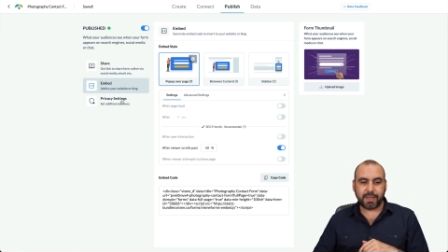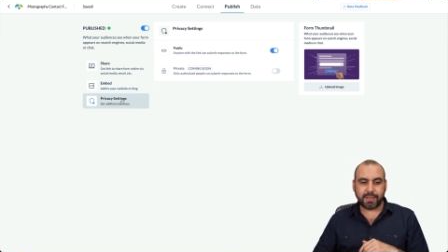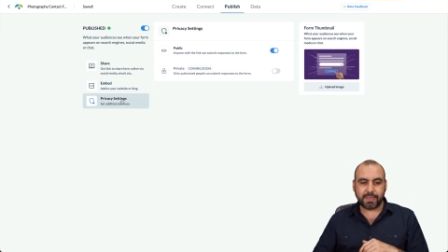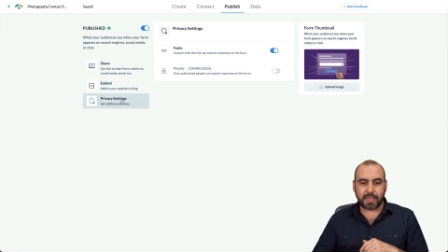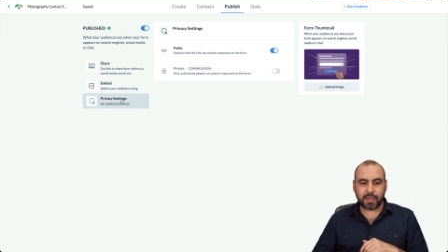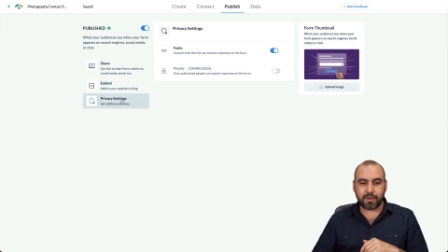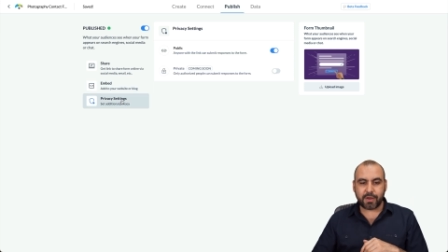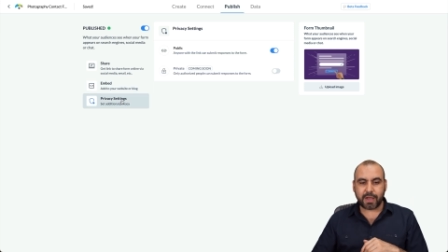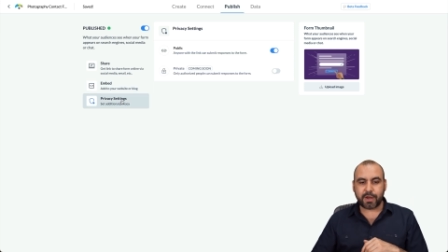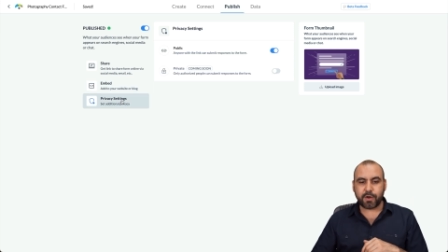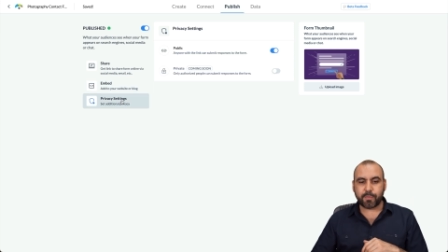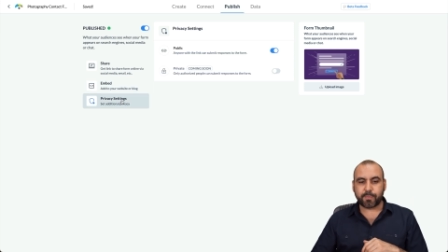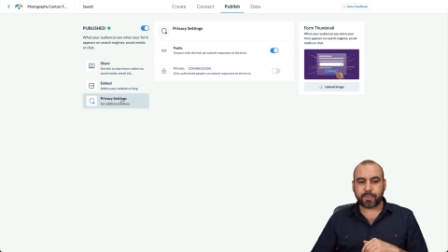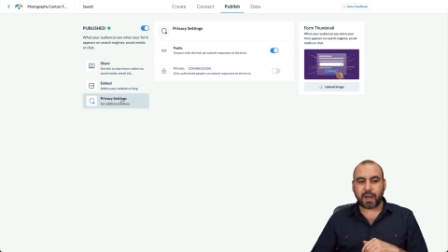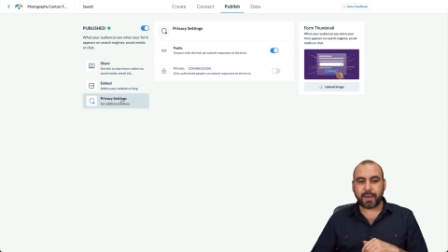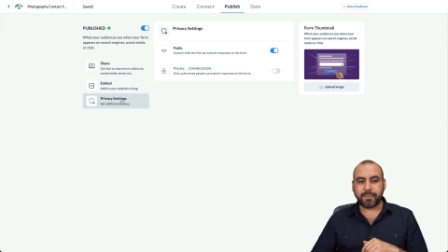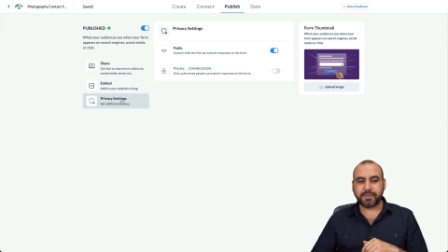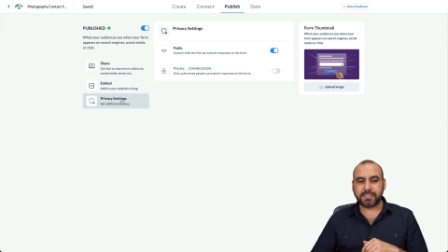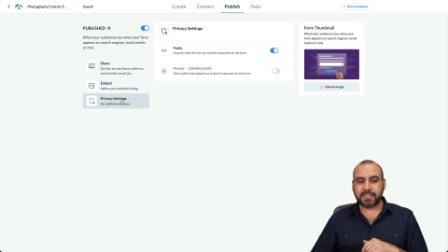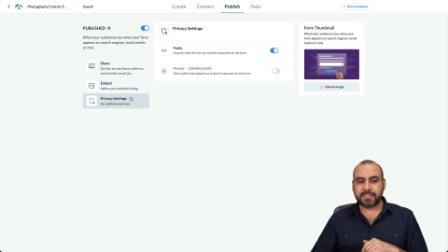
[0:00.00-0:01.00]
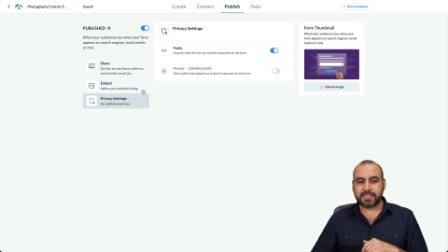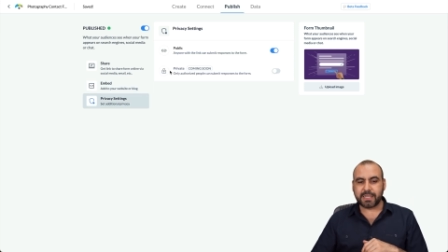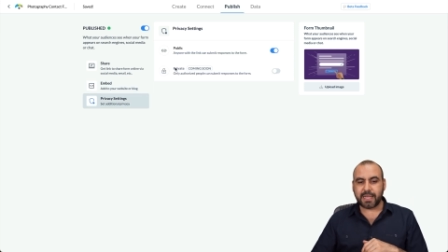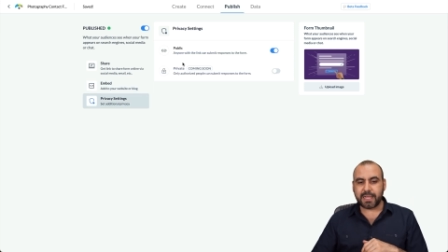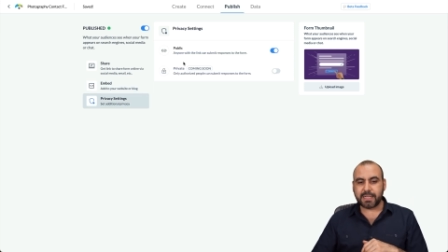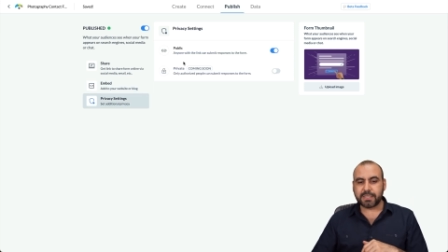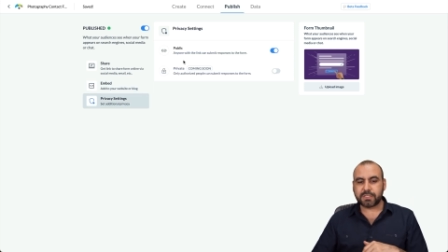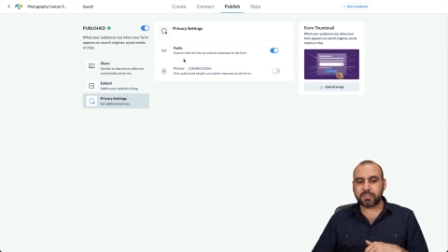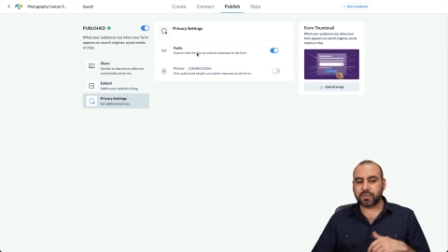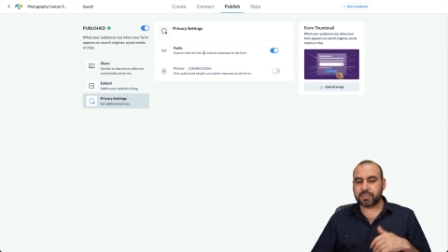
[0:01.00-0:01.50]
And then you got your privacy
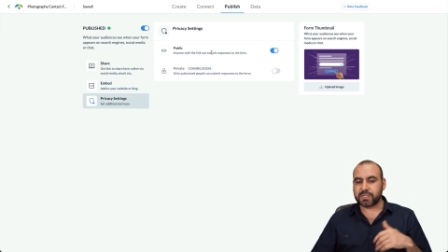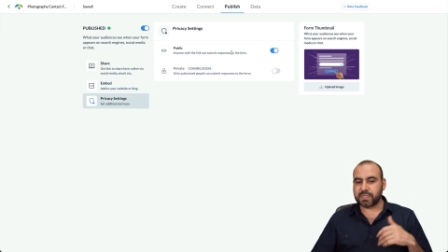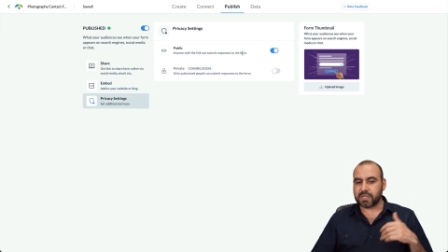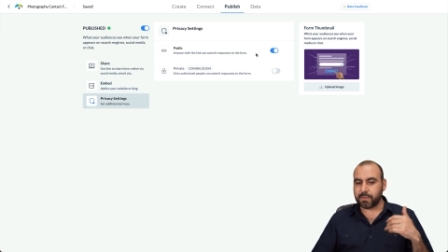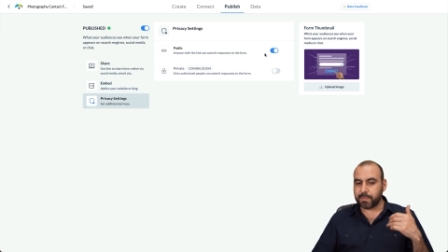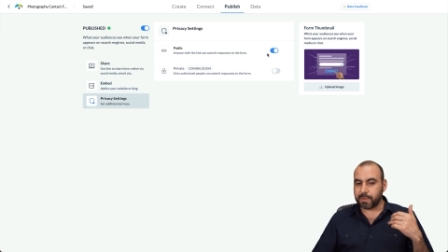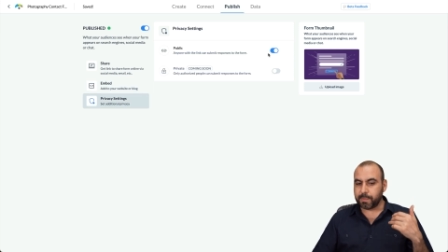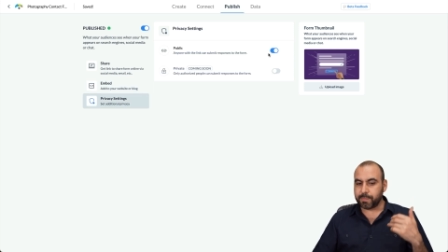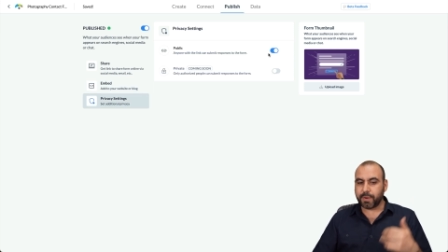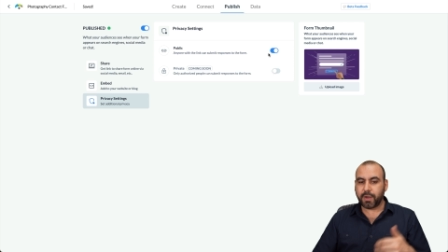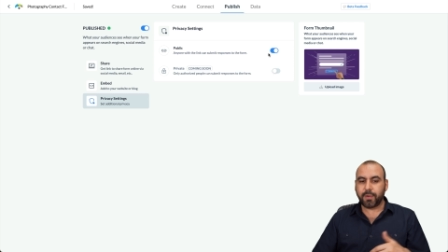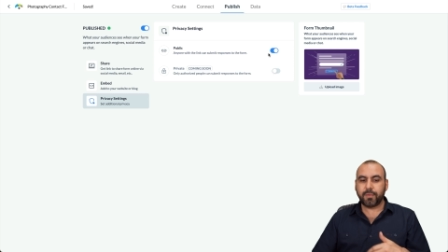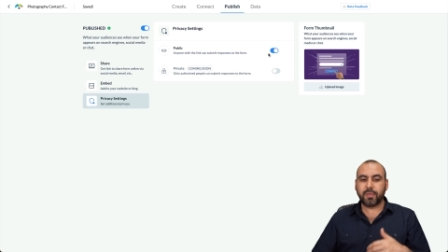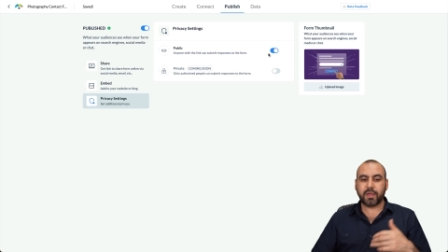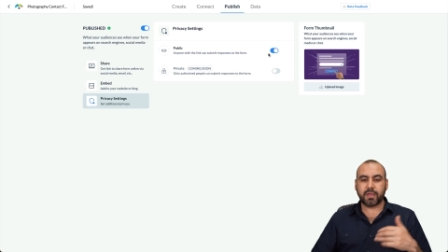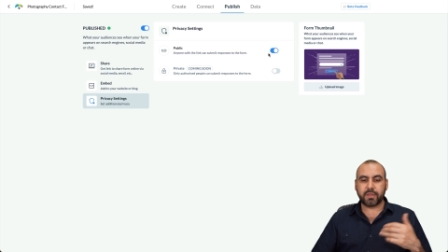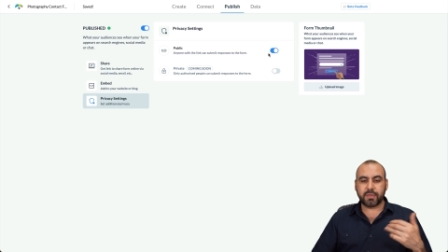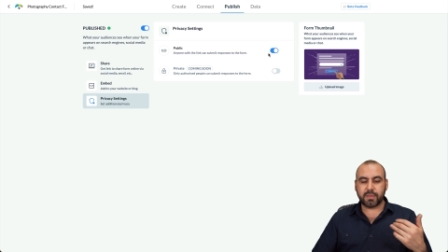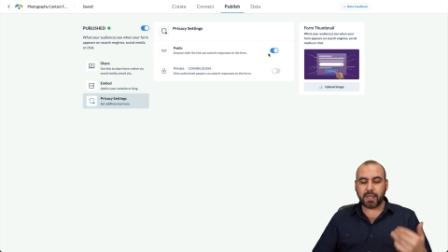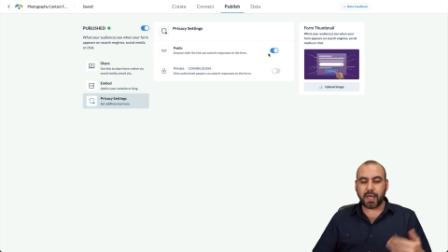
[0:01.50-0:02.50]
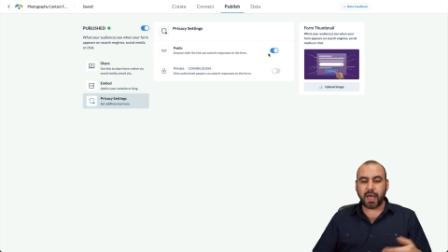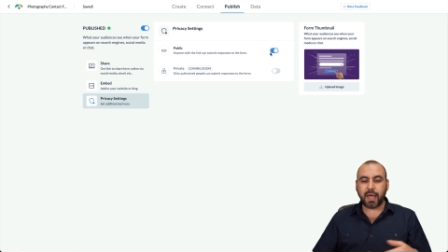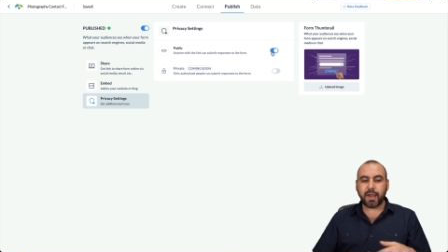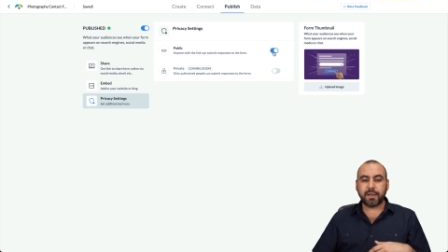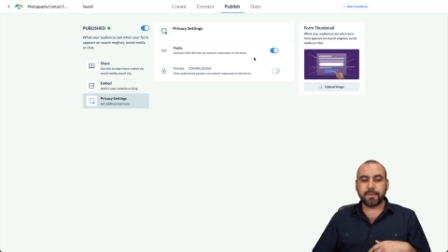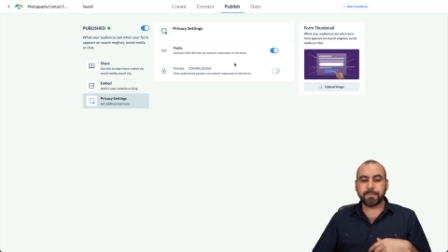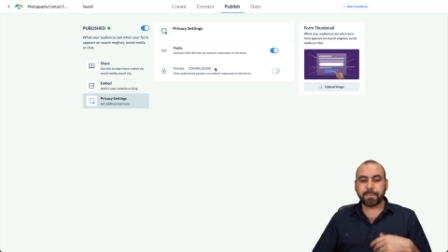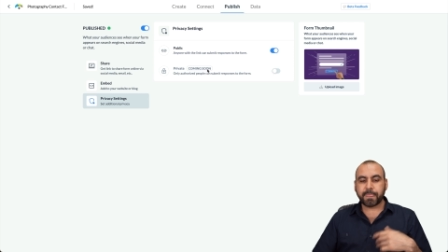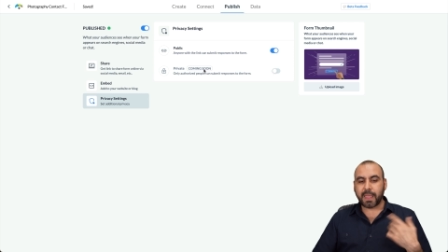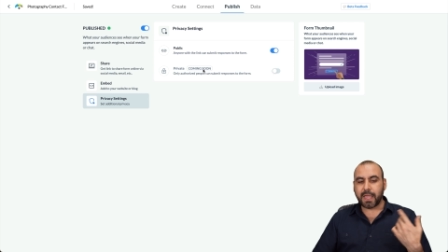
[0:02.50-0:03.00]
settings. So it's gonna be public, not,
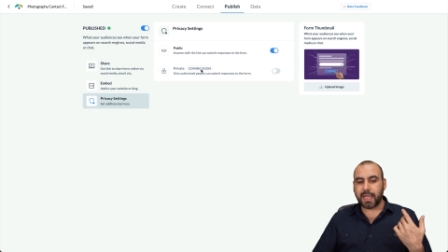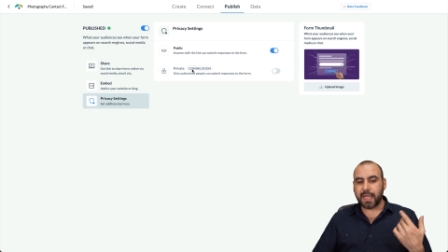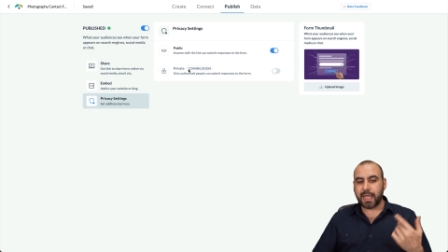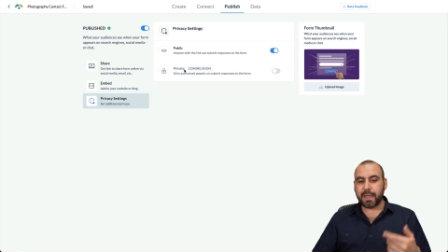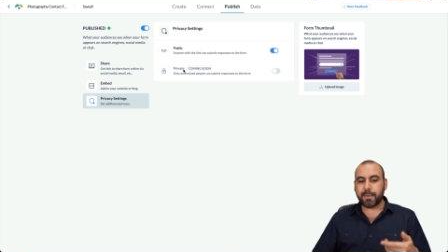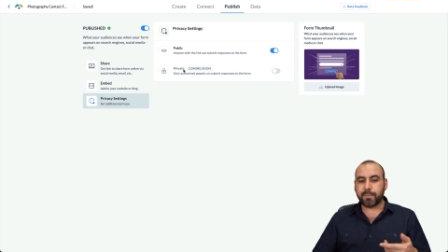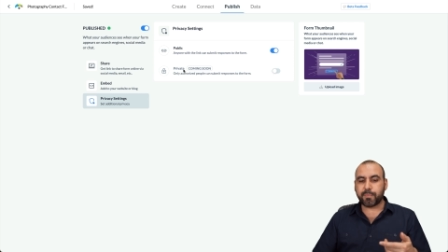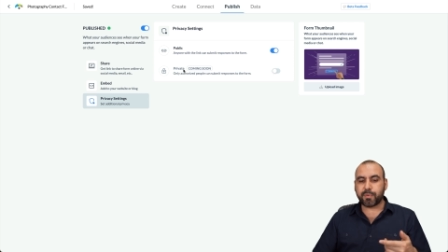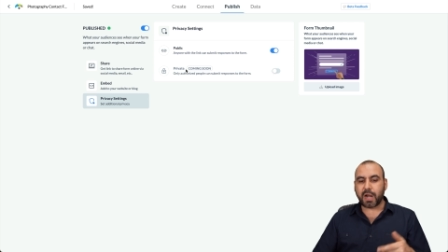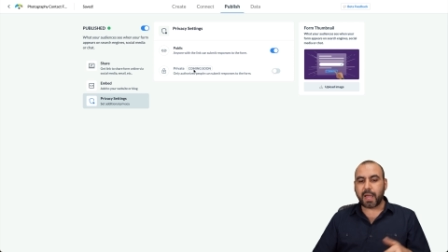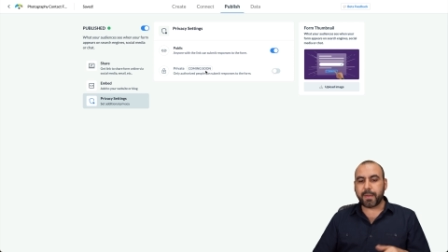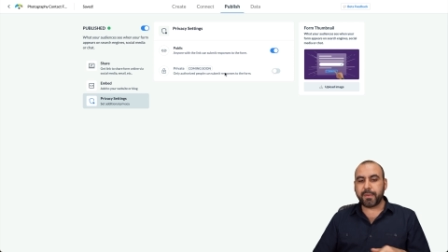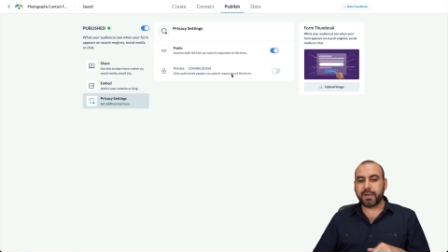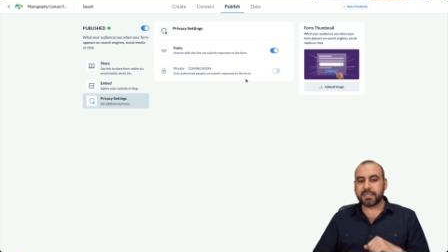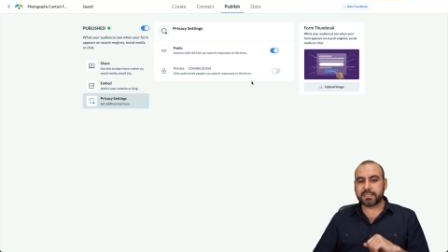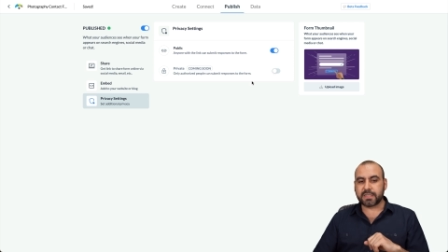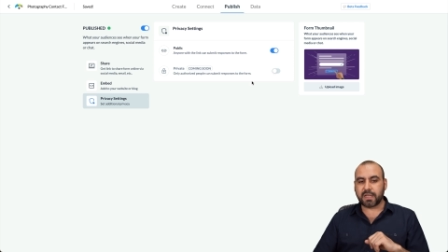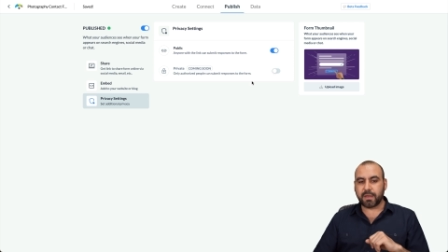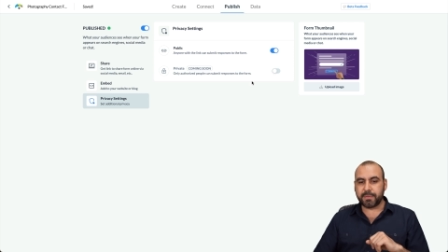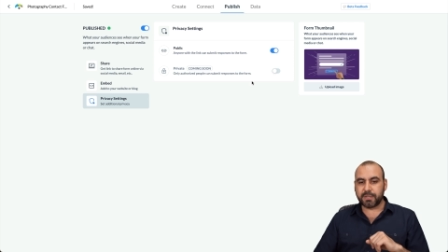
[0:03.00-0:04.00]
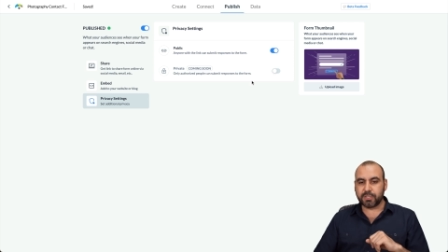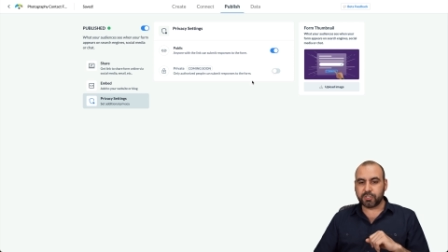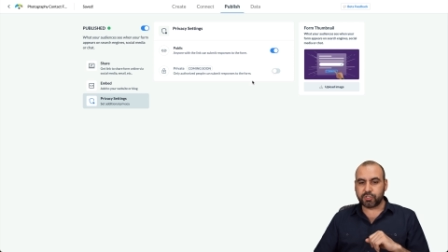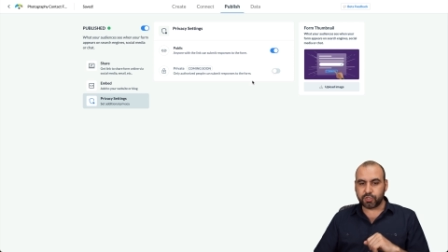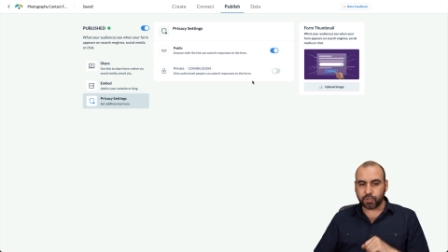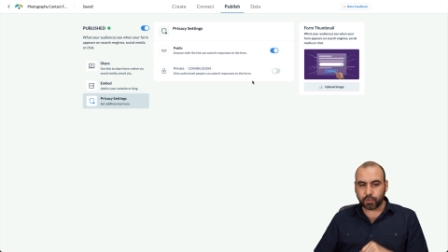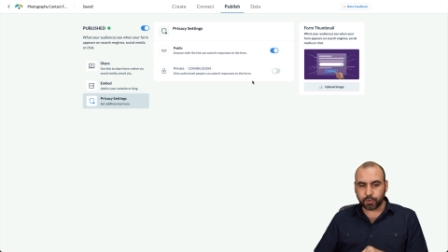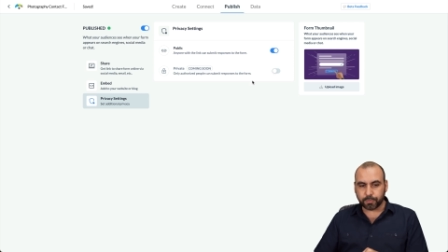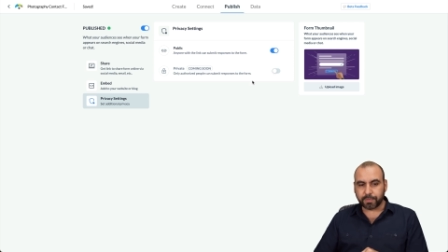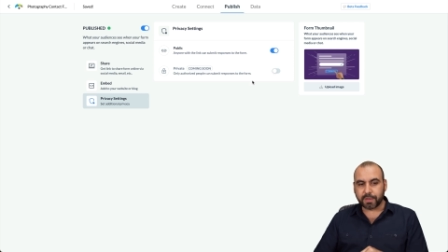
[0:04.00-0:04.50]
and private is coming
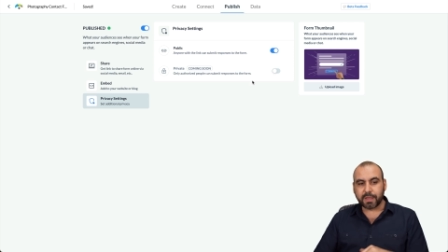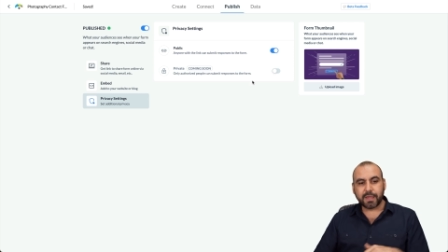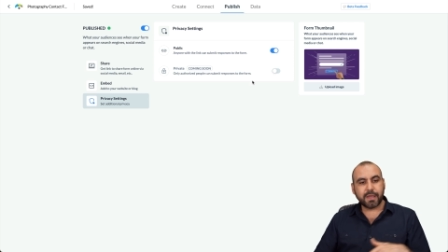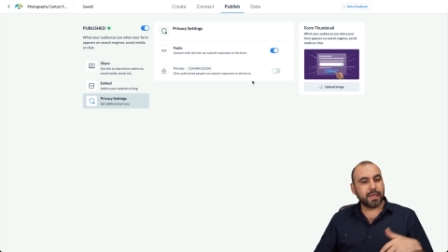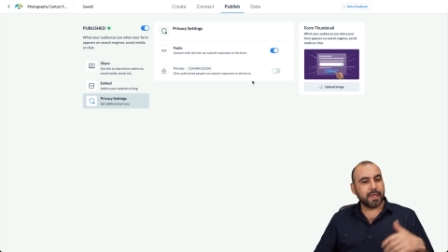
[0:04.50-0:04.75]
soon.